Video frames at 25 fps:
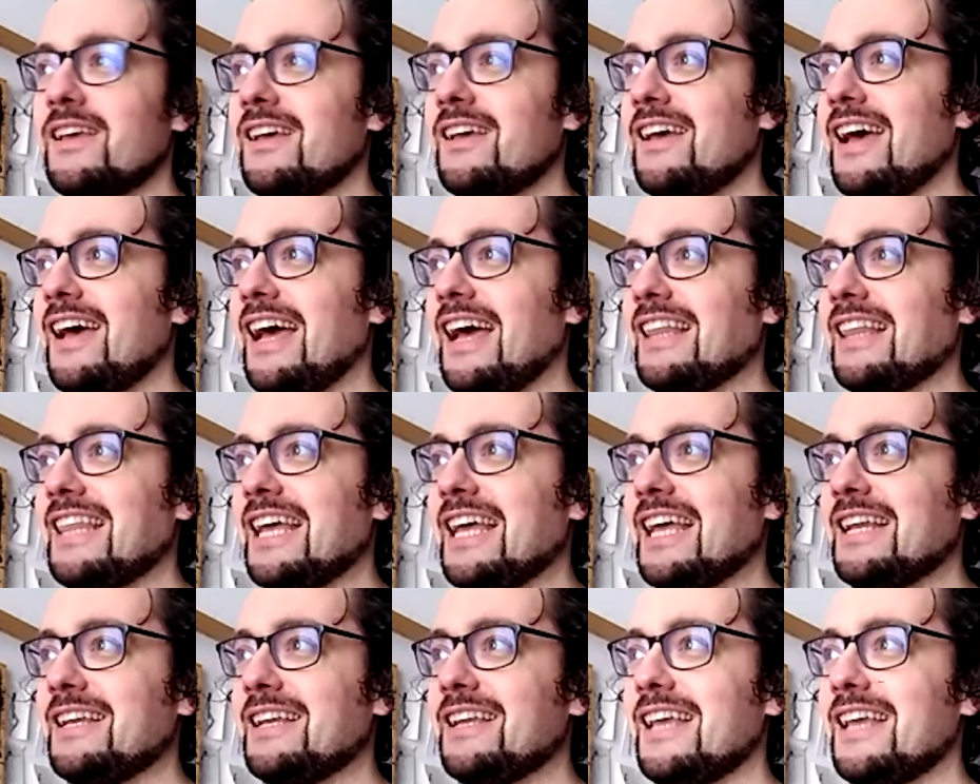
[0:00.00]
and
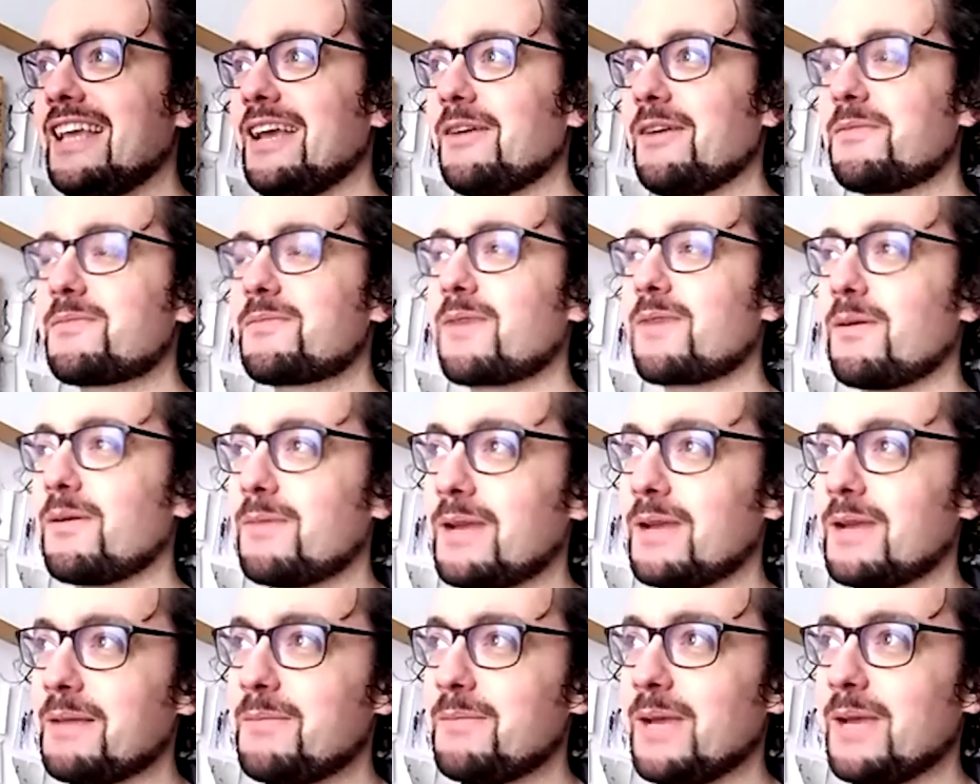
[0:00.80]
then it'll
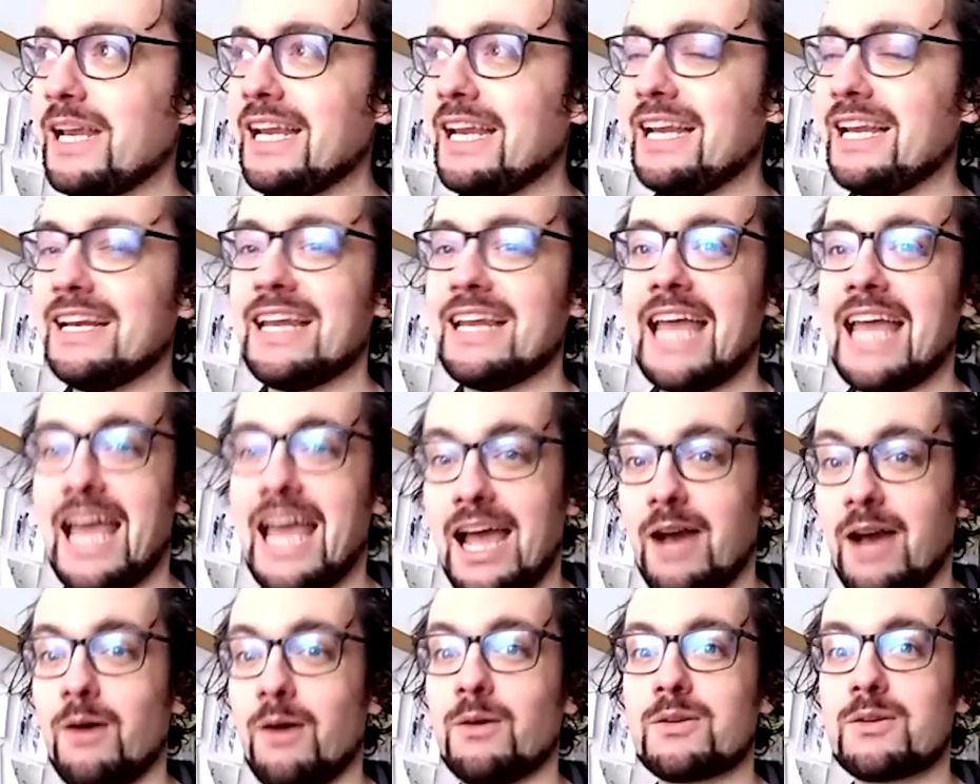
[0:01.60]
probably be
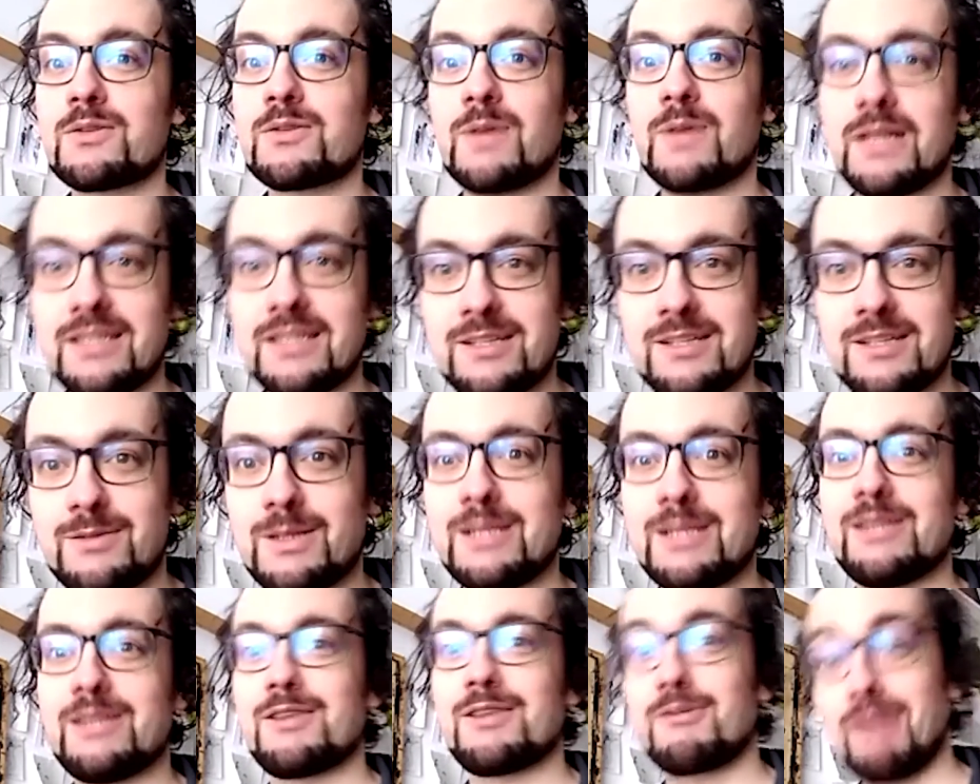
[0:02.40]
now
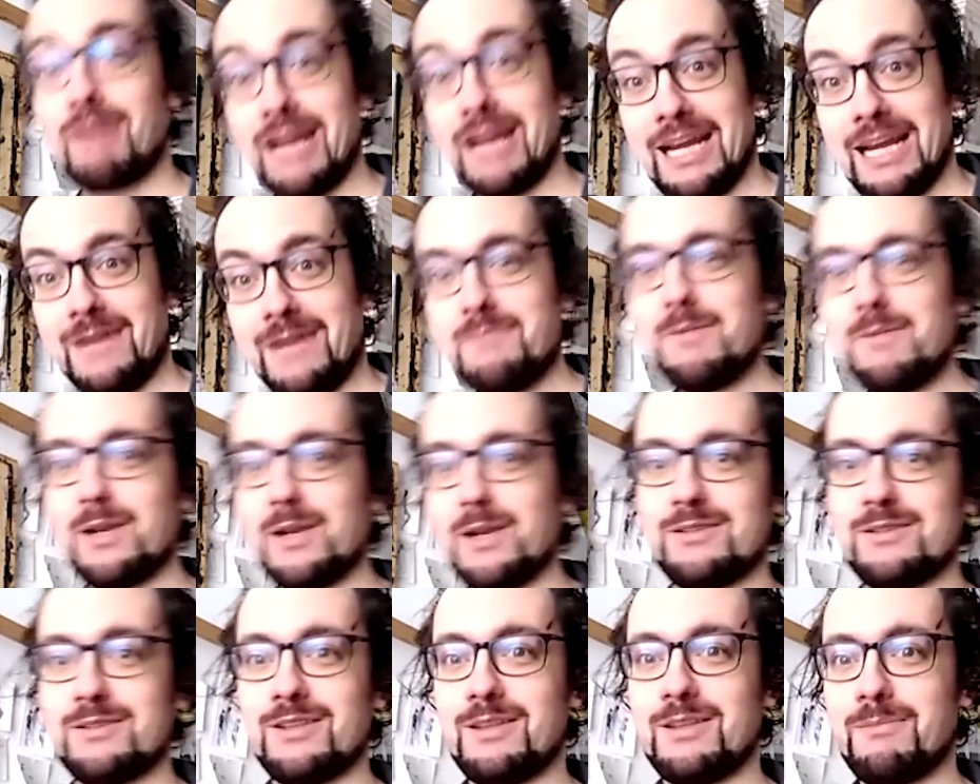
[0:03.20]
2023
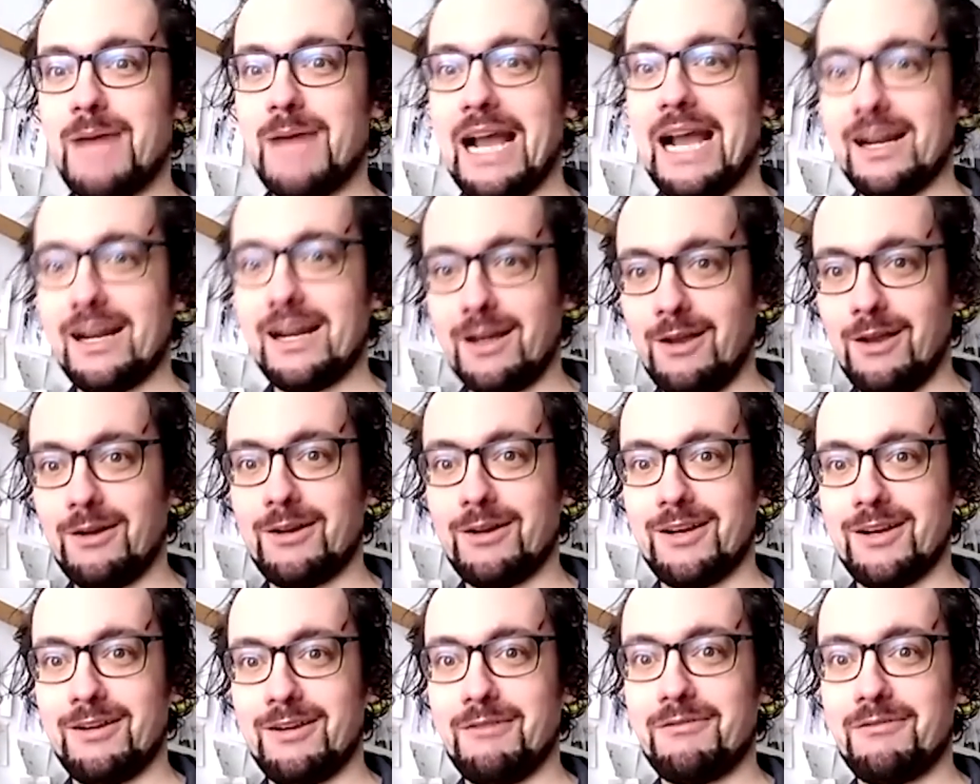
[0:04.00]
because of the backlog
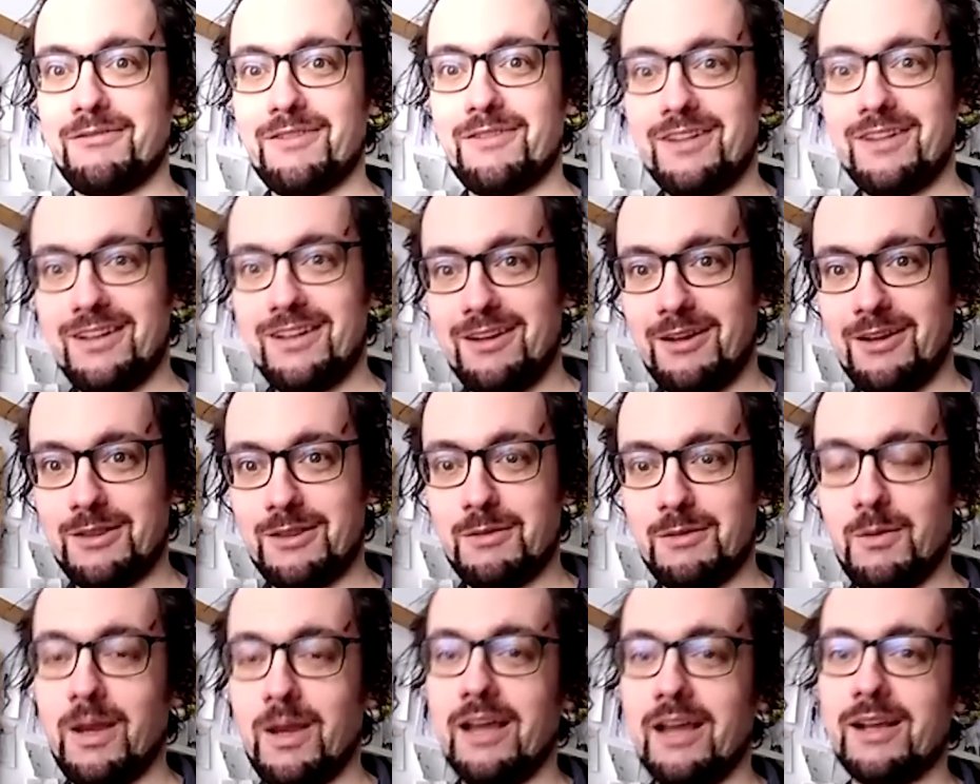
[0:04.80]
of the
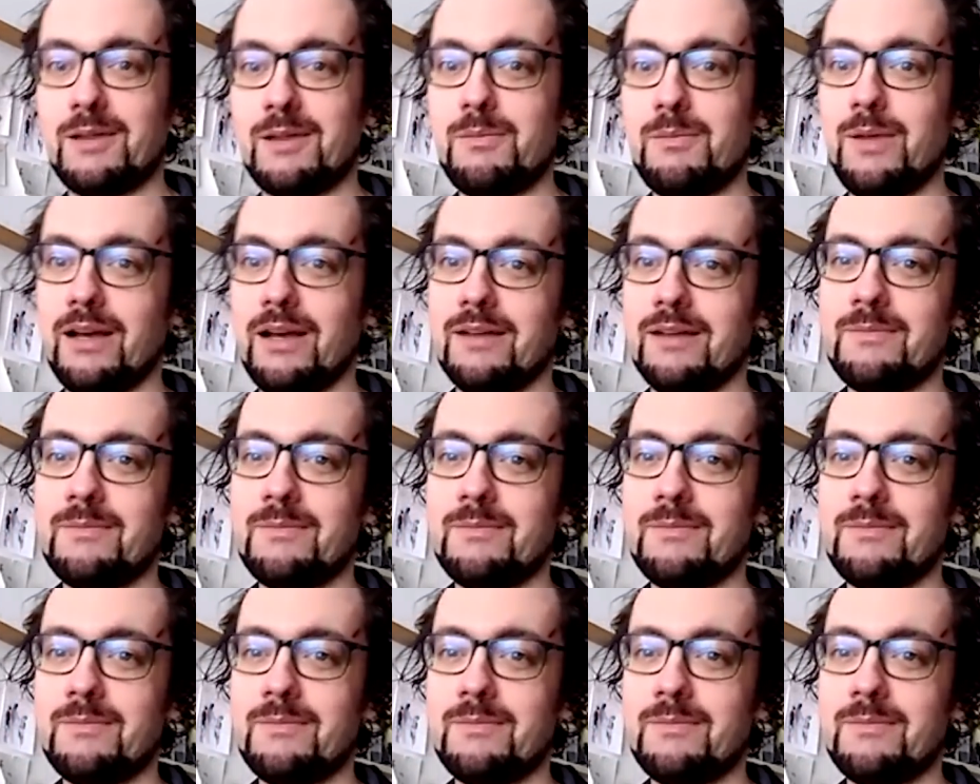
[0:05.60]
work. But